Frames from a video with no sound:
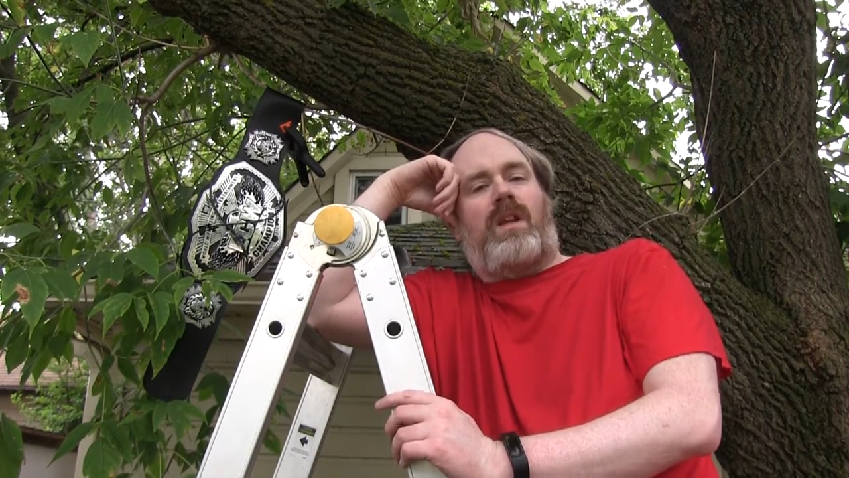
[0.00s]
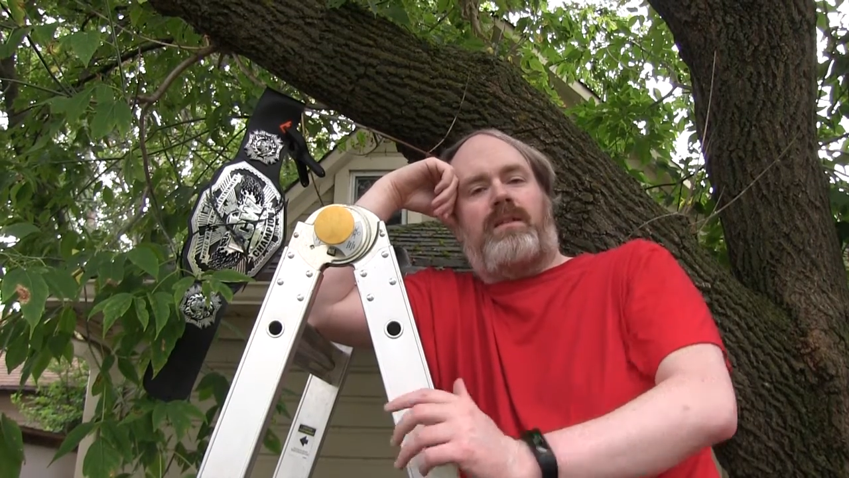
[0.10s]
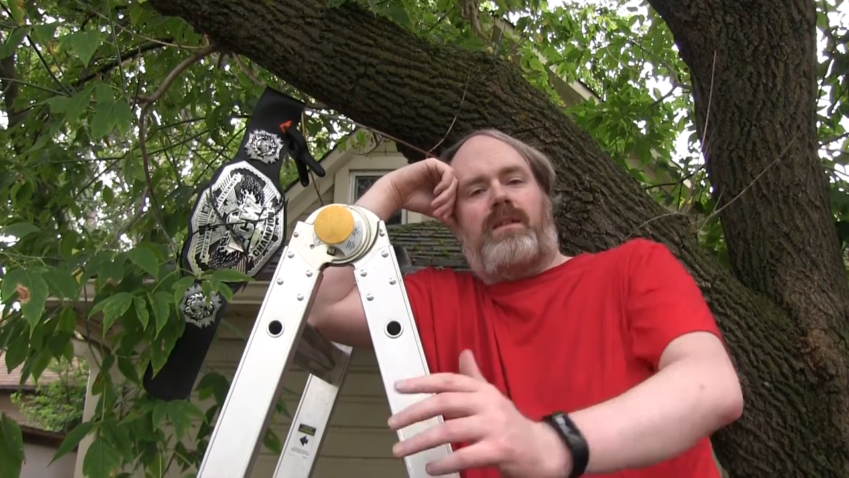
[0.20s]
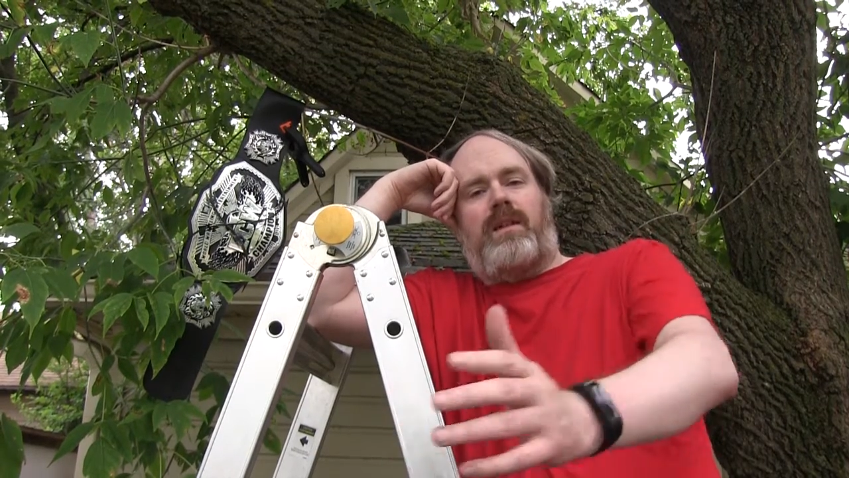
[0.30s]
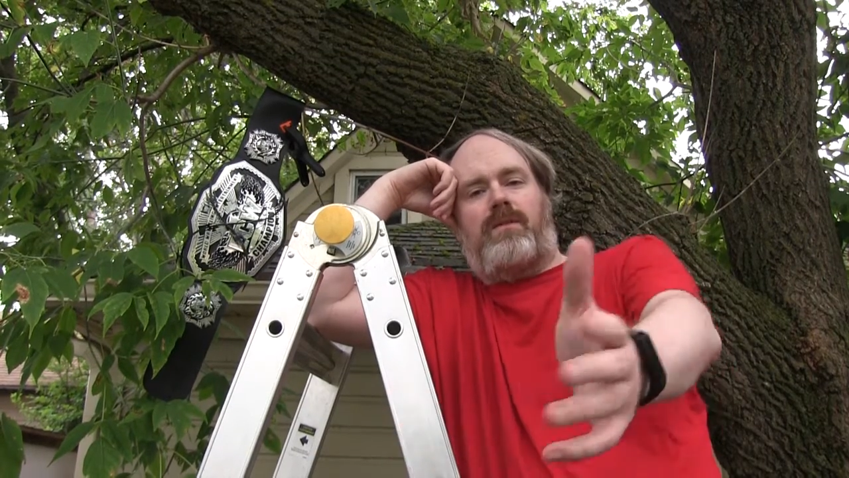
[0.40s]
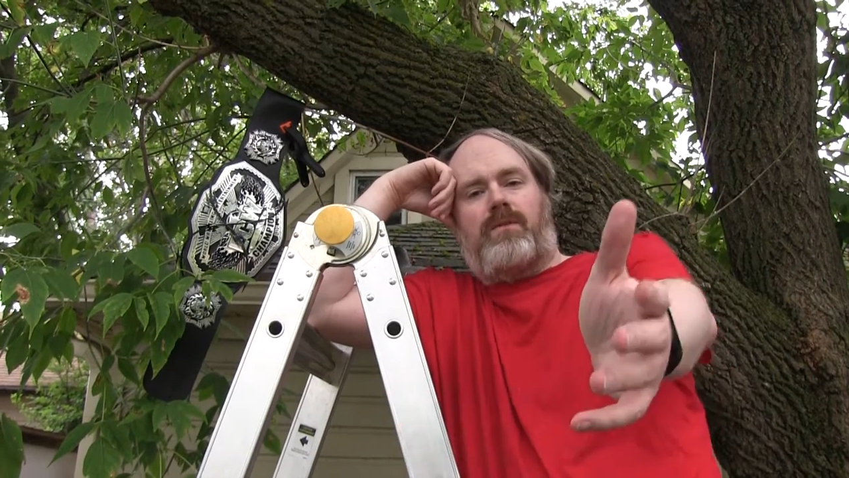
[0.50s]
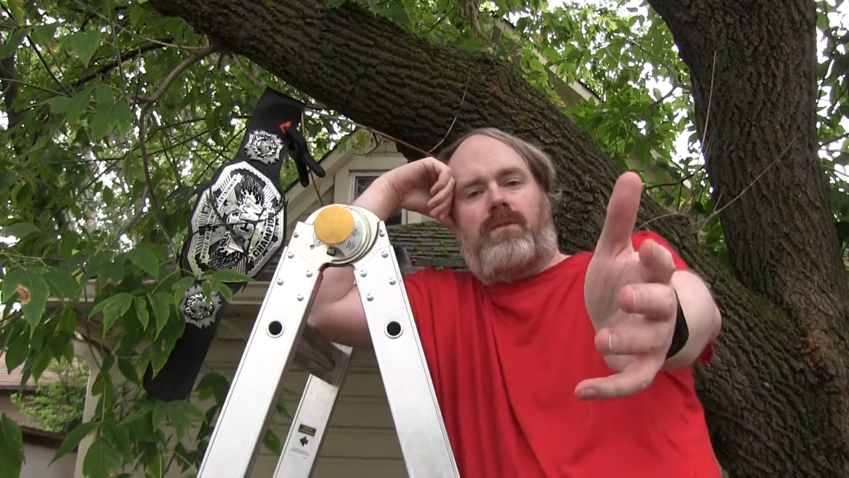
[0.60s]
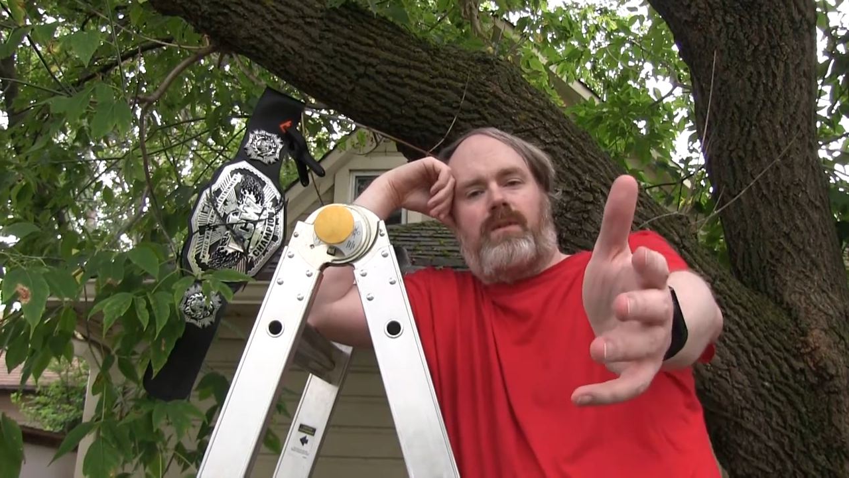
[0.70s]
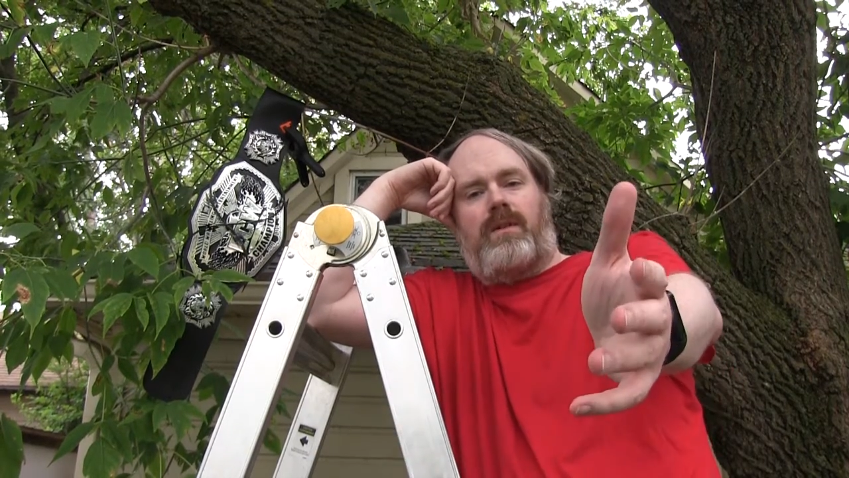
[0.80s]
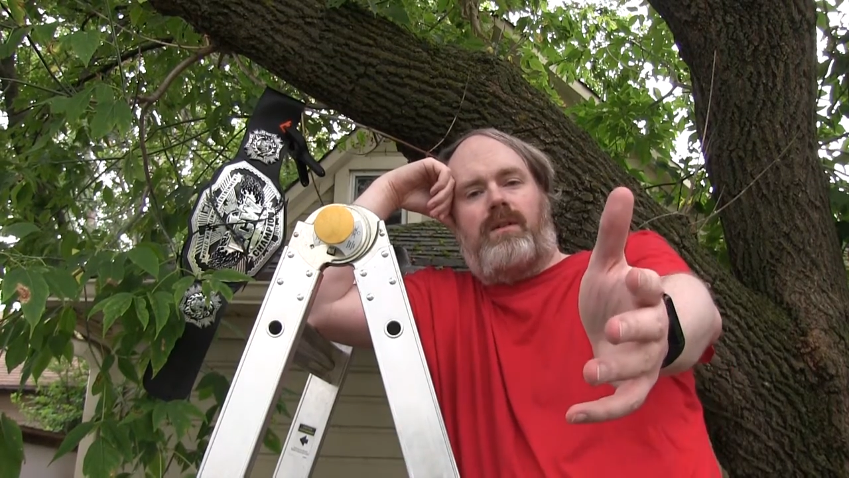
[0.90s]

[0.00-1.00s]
Instead of